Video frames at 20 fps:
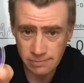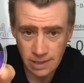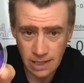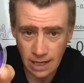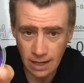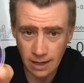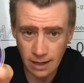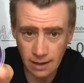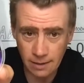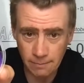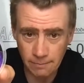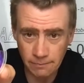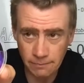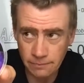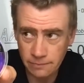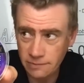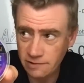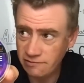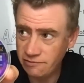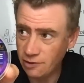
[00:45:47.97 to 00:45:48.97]

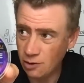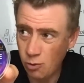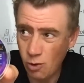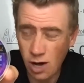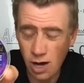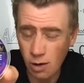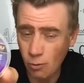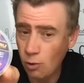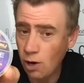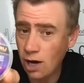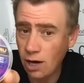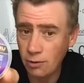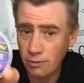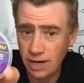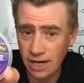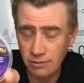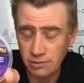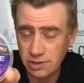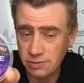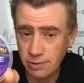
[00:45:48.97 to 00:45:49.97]
for quite a while
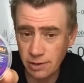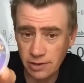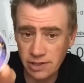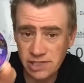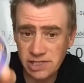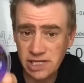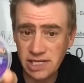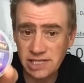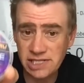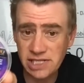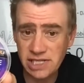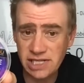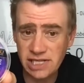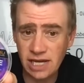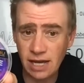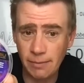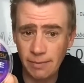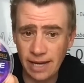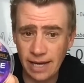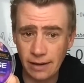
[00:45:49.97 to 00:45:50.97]
now, to be honest, since it's
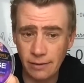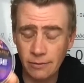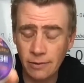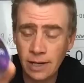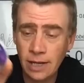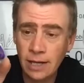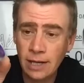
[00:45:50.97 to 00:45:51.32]
come out.